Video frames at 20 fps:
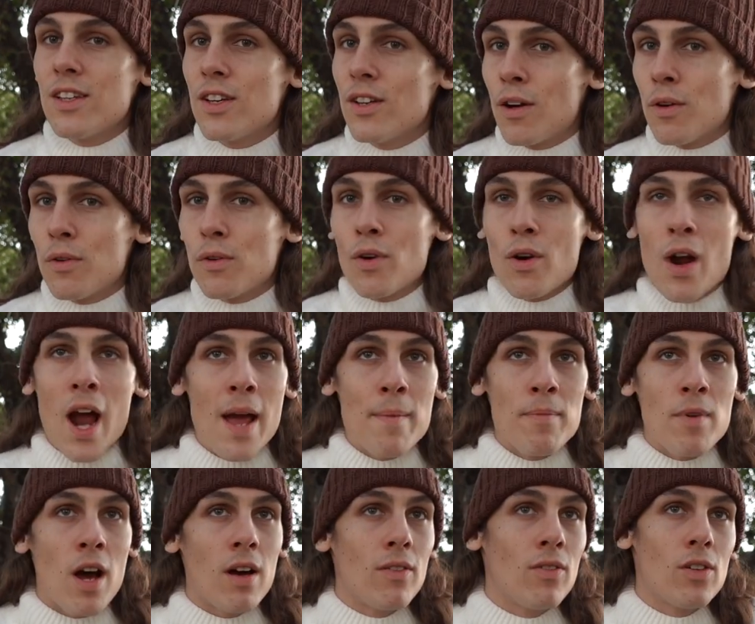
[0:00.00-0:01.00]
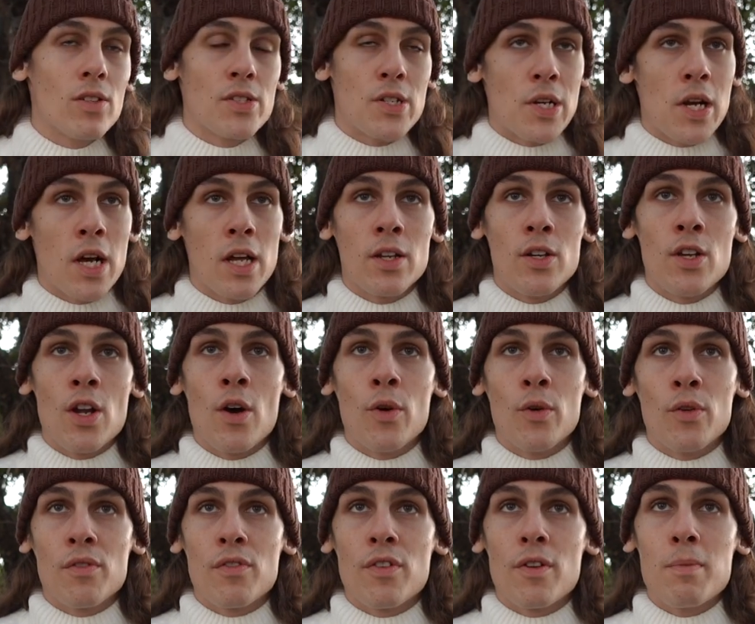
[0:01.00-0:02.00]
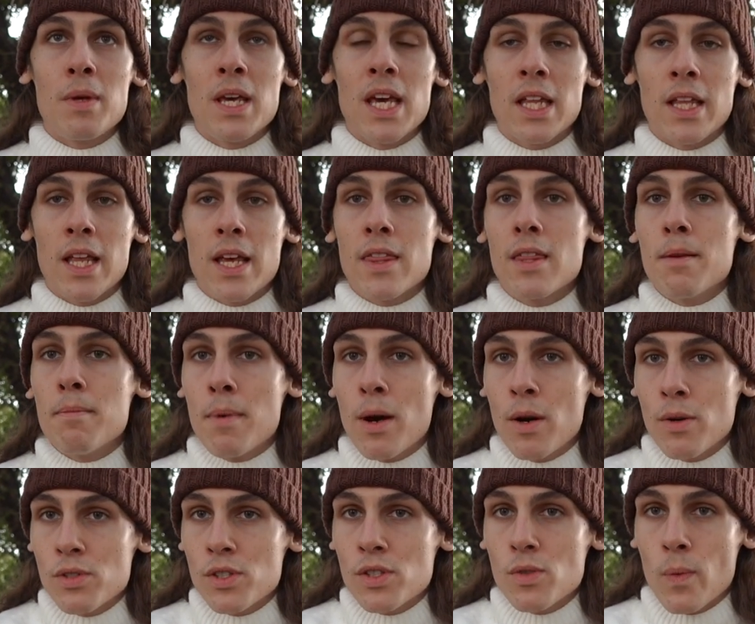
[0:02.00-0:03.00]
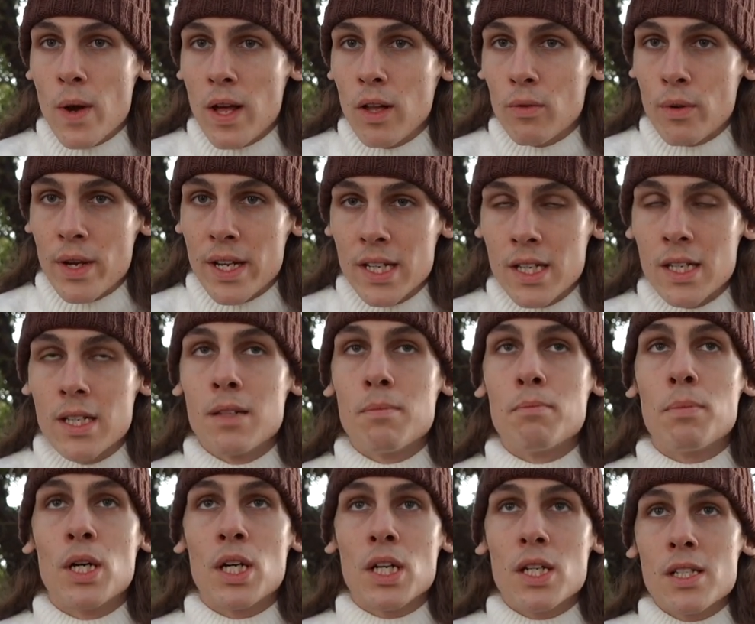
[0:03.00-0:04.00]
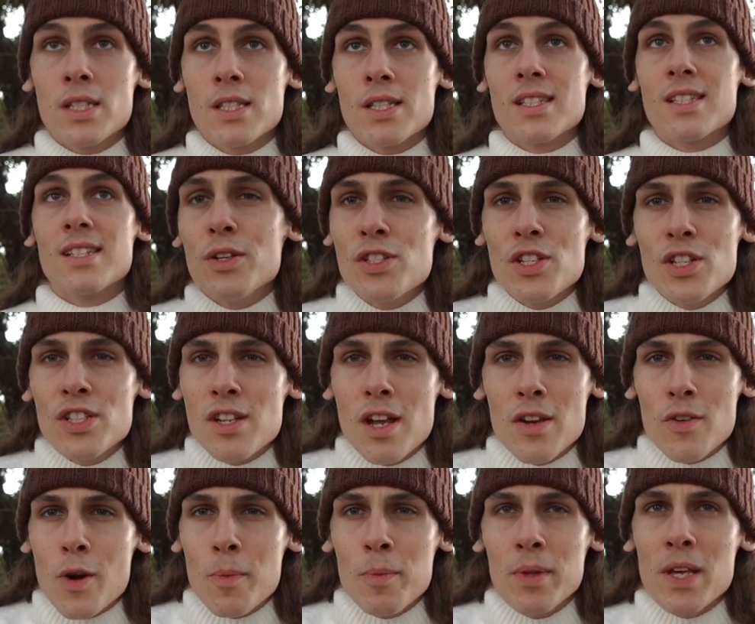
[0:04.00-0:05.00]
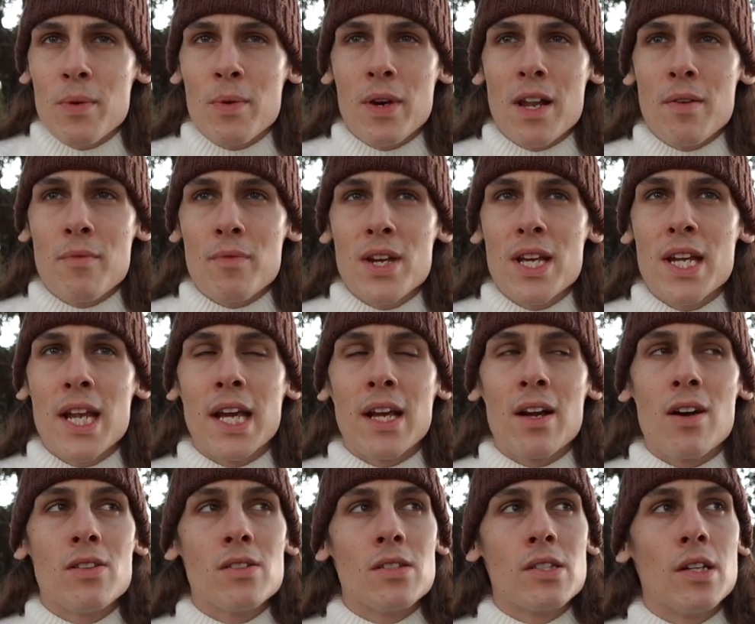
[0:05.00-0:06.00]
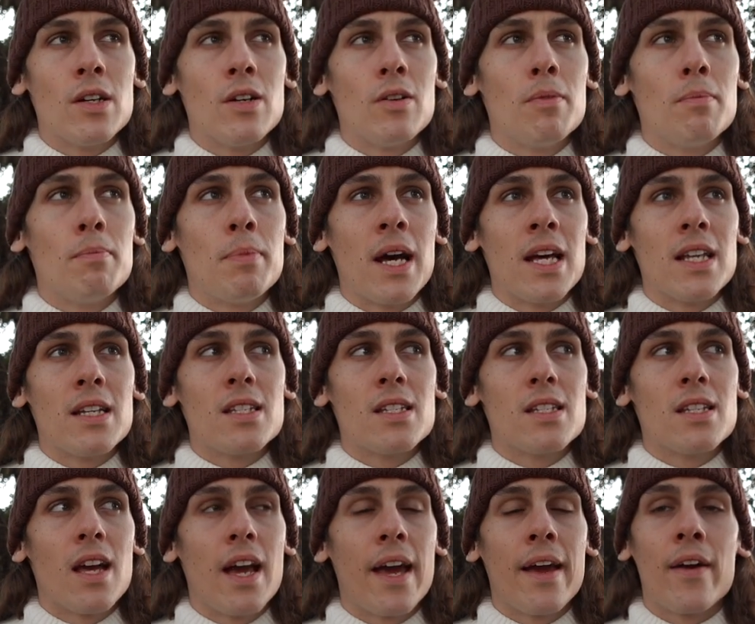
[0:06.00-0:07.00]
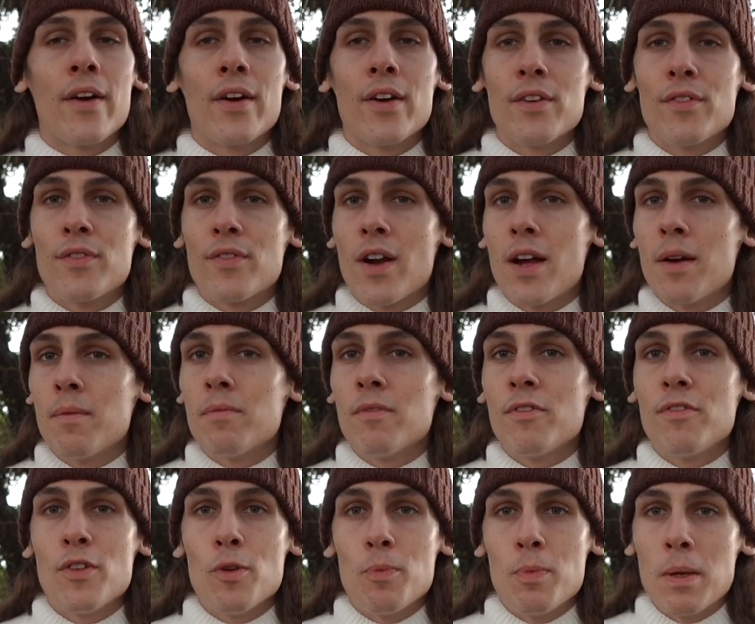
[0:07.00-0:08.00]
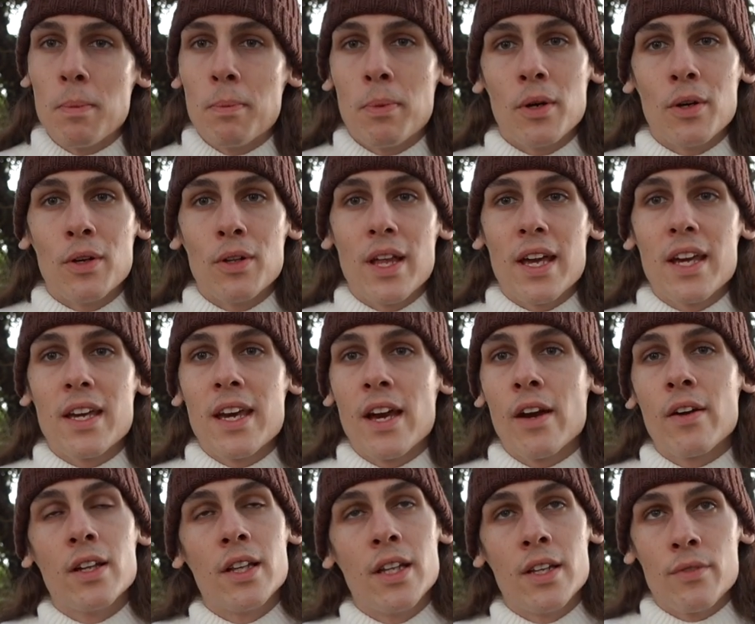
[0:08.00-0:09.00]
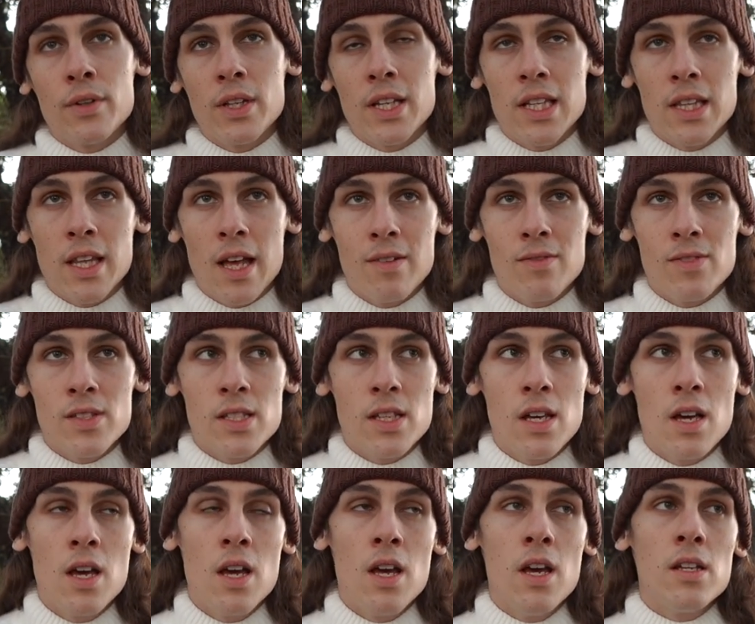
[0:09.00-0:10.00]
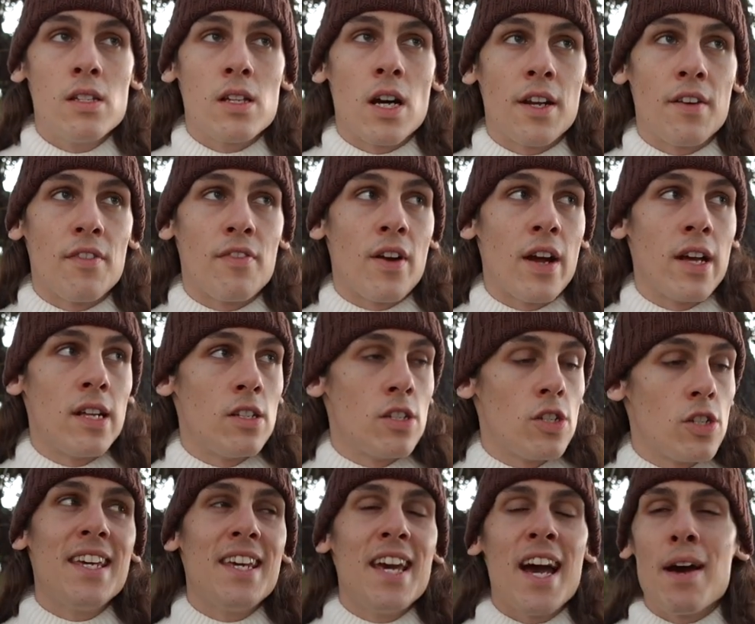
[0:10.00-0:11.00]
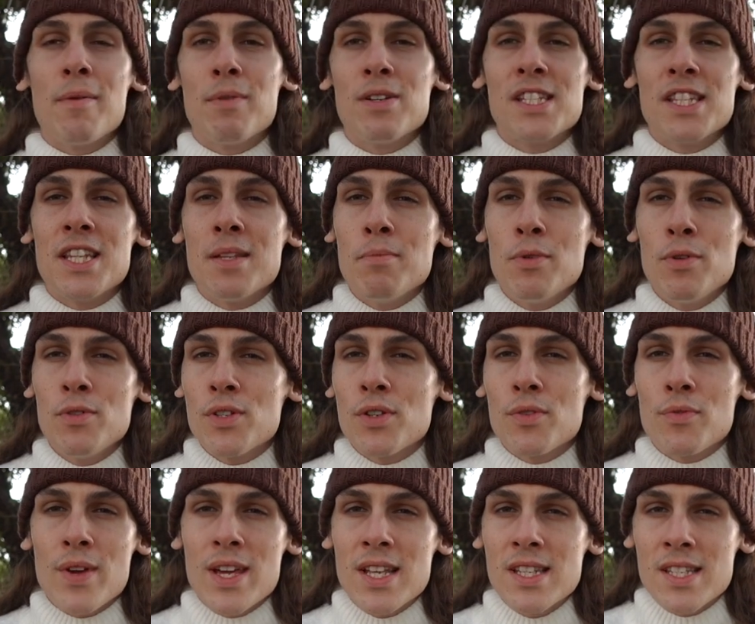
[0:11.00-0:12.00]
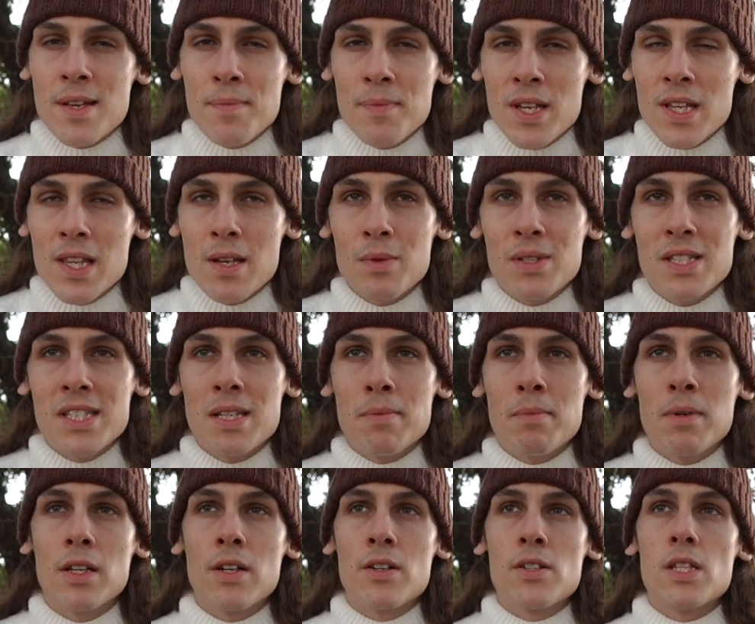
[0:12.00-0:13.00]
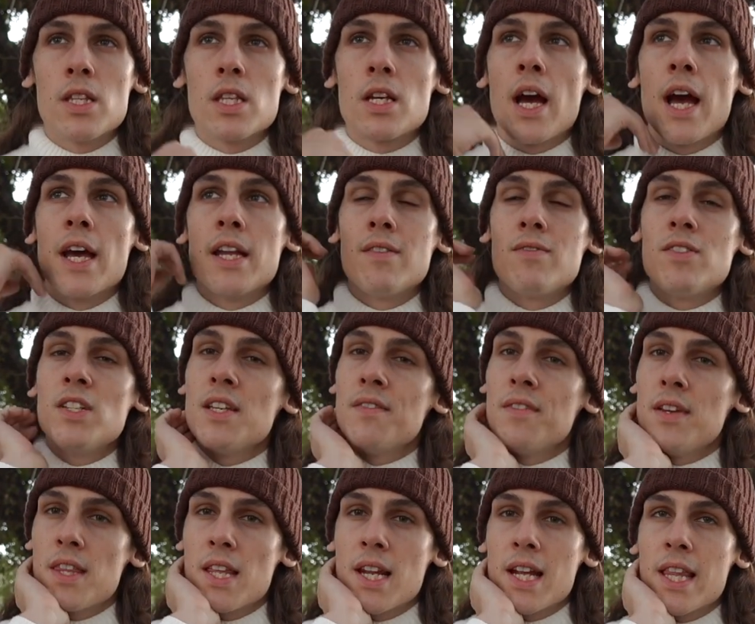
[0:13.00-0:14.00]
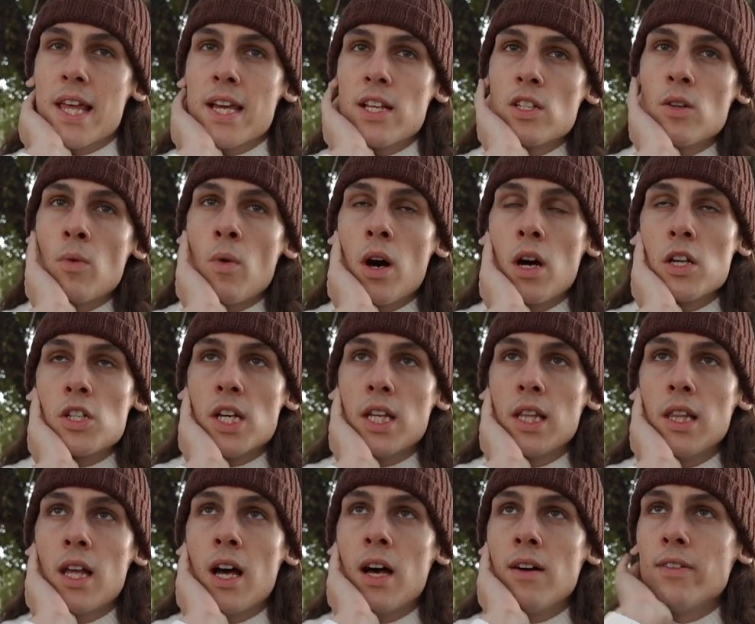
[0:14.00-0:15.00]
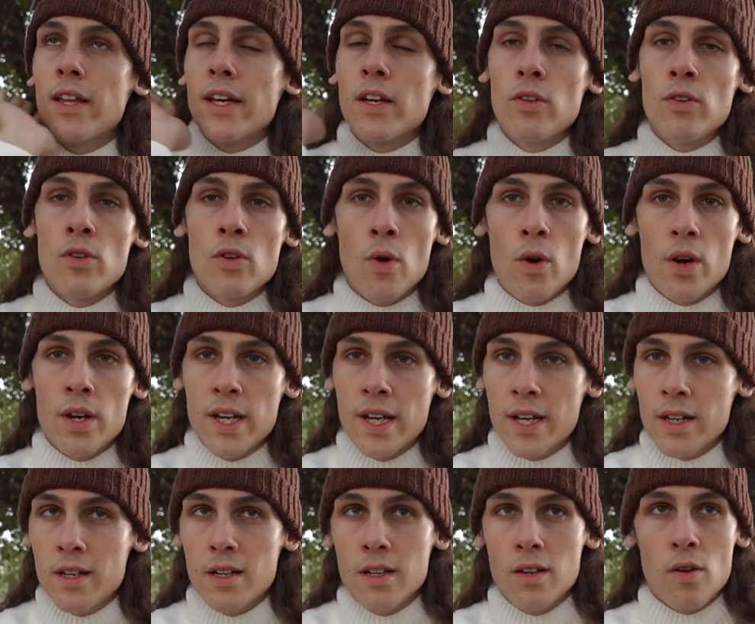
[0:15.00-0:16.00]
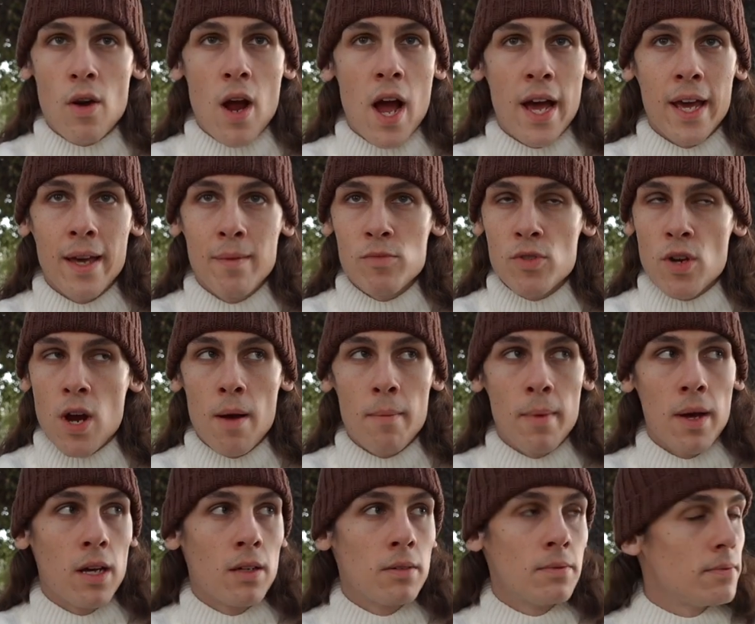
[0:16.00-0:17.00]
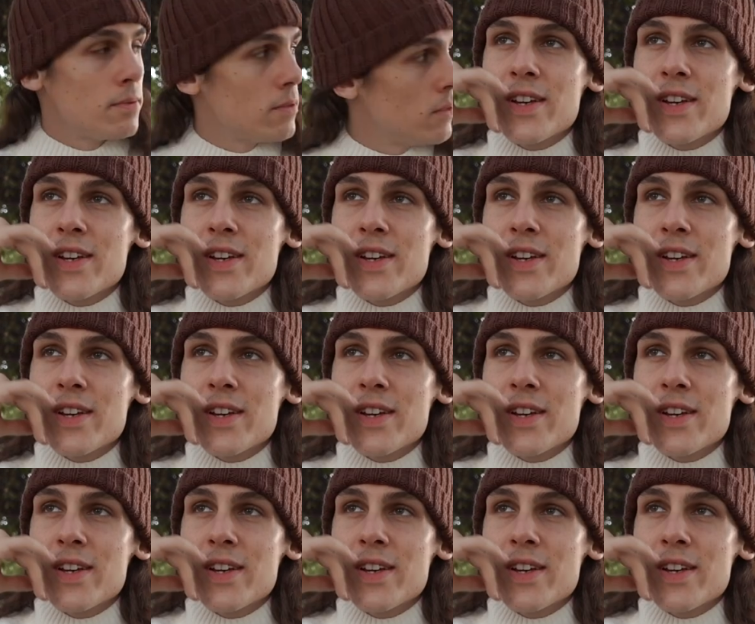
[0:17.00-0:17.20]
You know, crime novels are not known for being like the most well-written books. It's just not normally what I'm reading also, but I heard from a few people, like Carolyn really loves Tana French. Yeah, I was in the mood to read something that was similar to the kind of TV that I like to watch. I love like Nordic crime drama.